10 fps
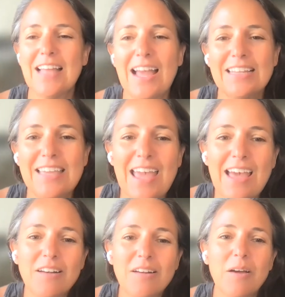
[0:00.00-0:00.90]
I
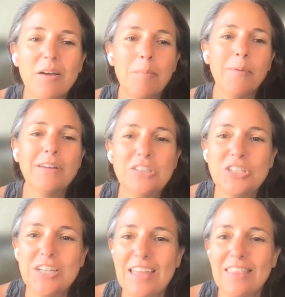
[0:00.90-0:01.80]
can't
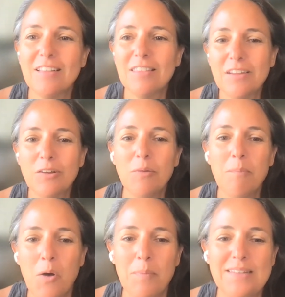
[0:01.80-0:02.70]
appreciate the little
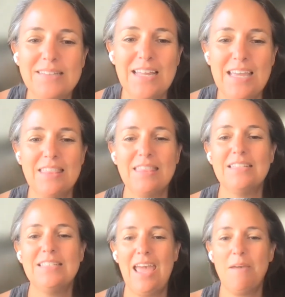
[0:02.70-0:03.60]
moments in
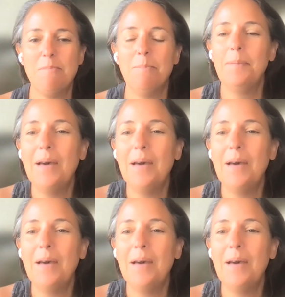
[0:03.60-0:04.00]
the day.